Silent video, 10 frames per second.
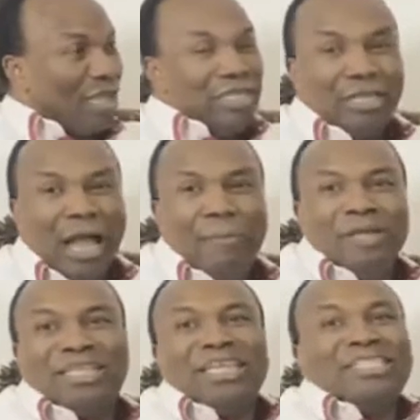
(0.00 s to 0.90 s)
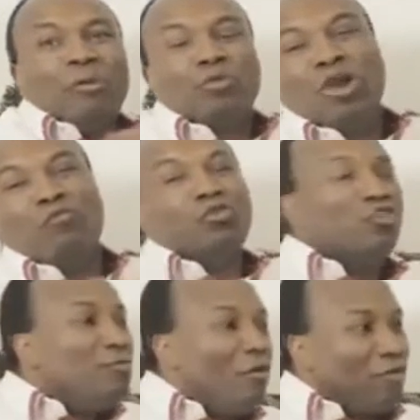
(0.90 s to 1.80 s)
Things that we don't even
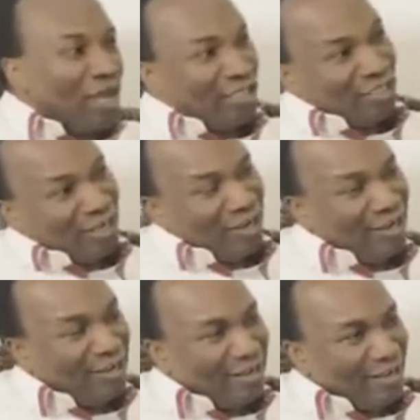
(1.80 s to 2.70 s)
dream of in Nigeria.